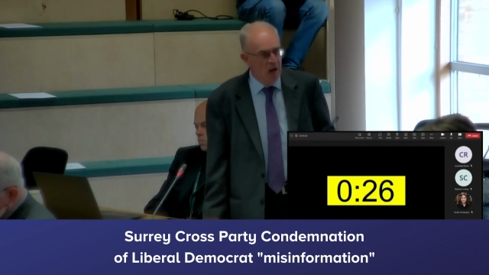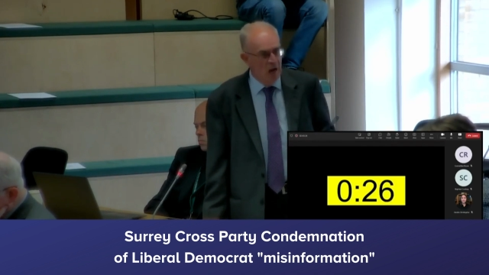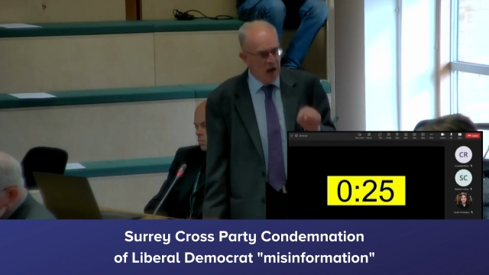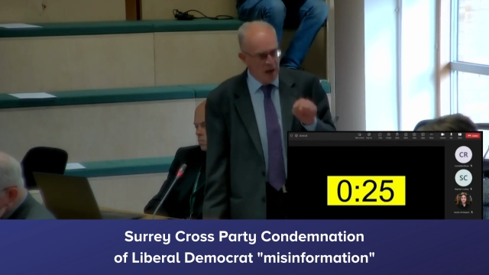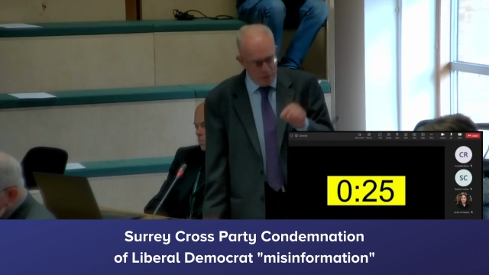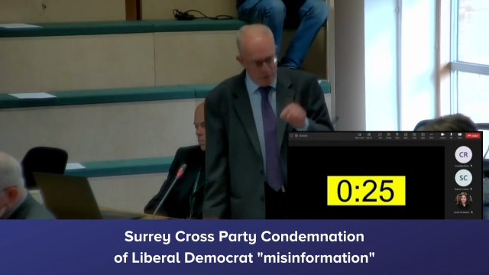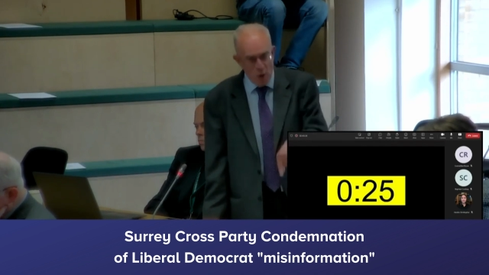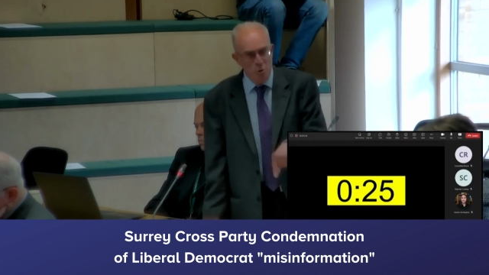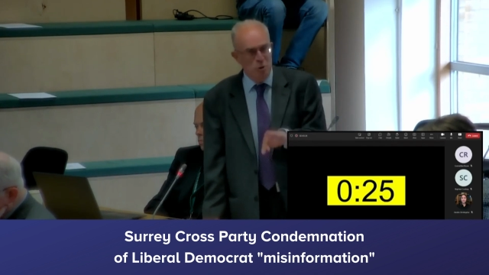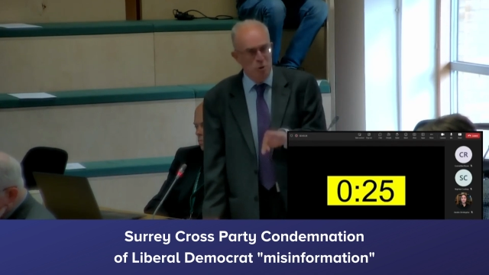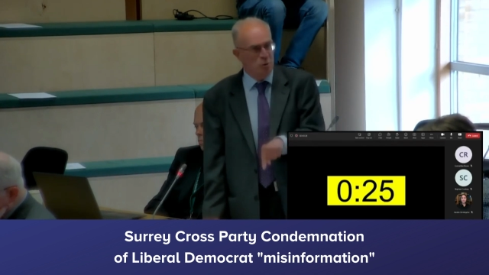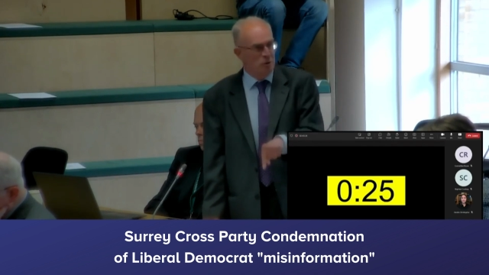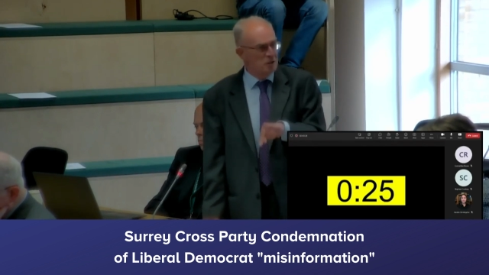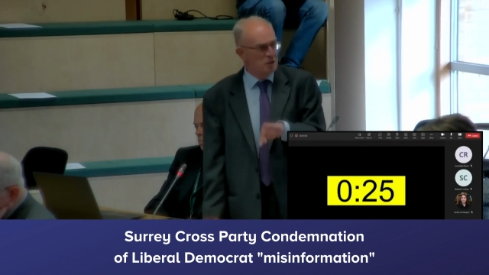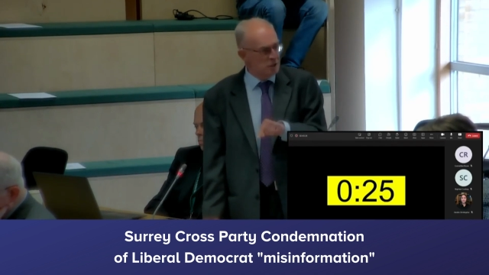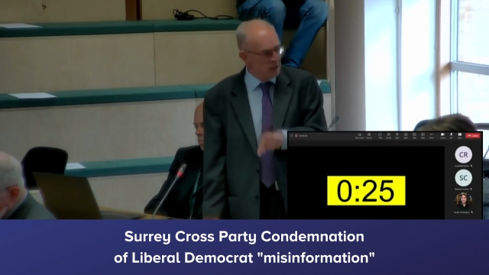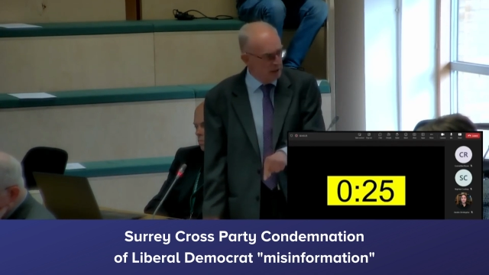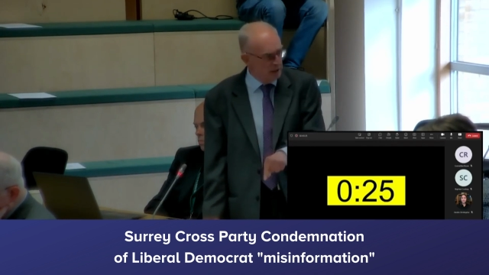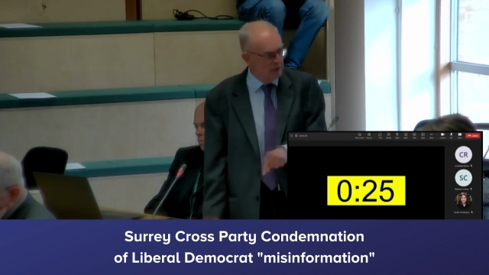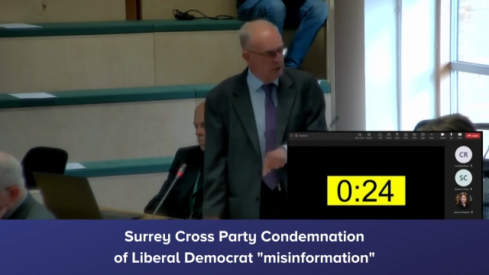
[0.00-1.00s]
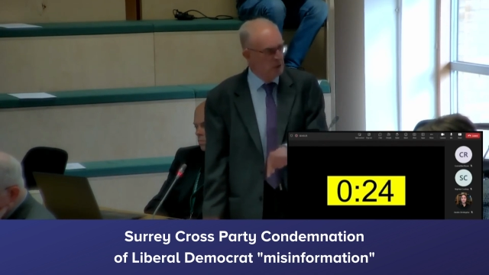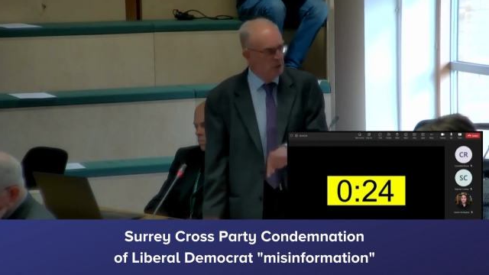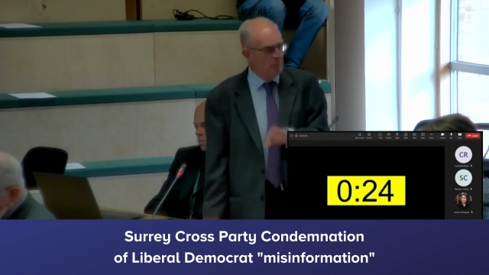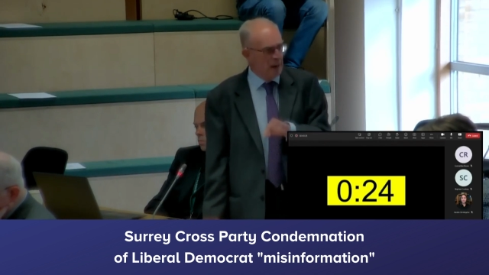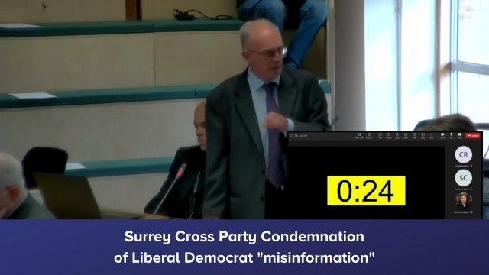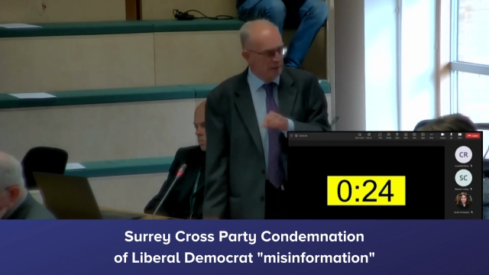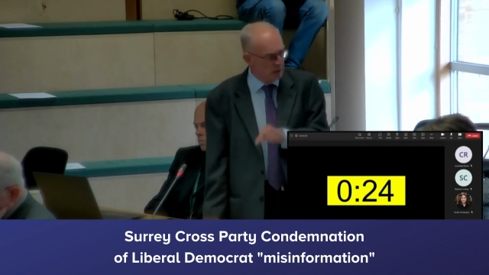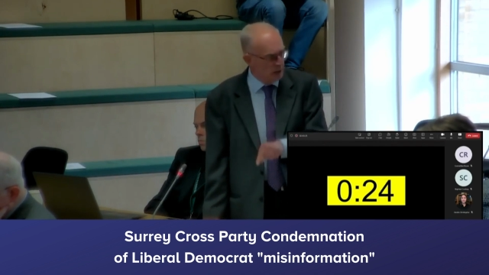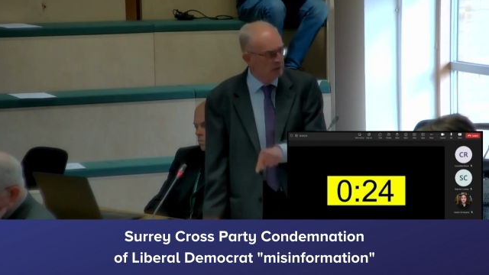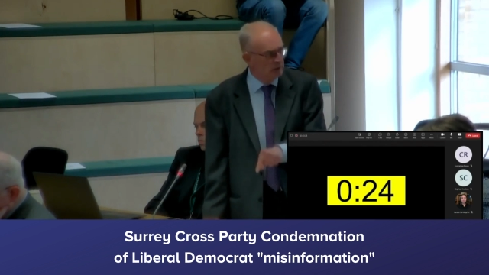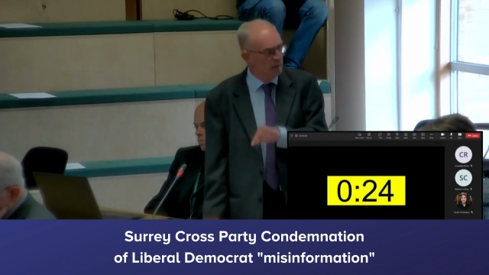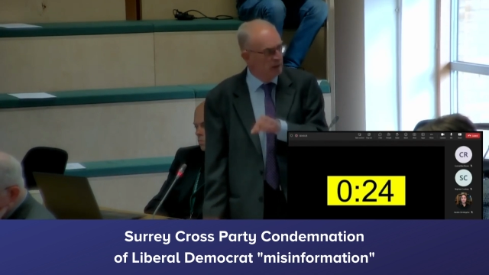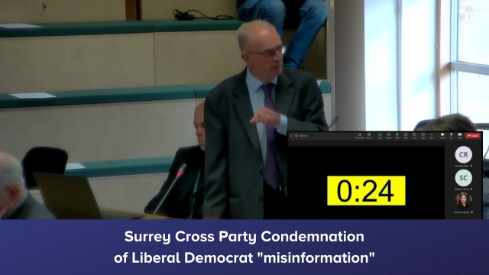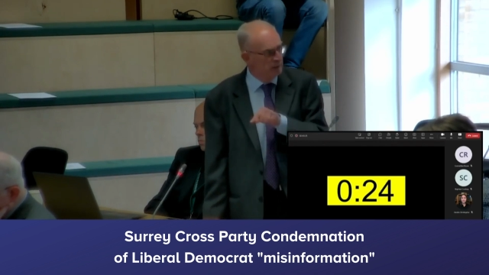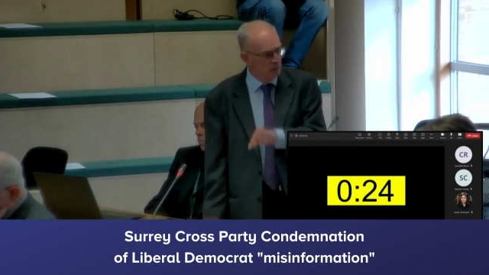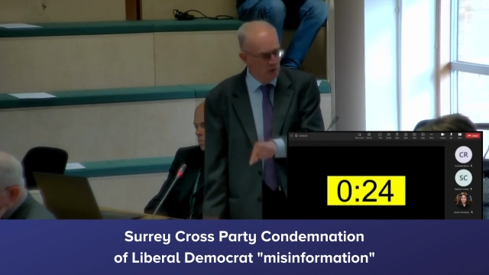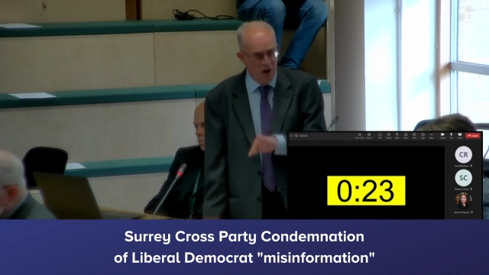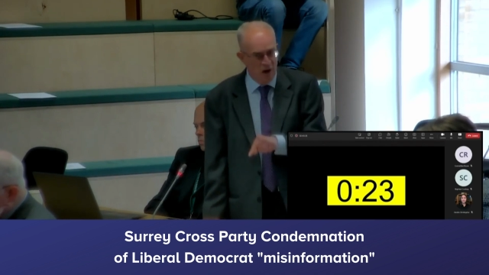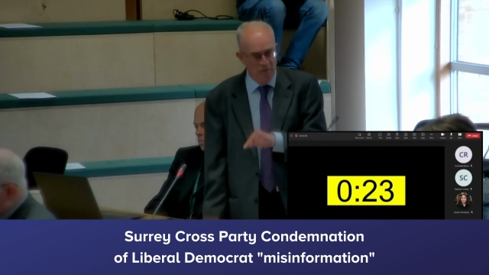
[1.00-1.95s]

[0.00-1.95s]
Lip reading: and those who are serious about delivering for our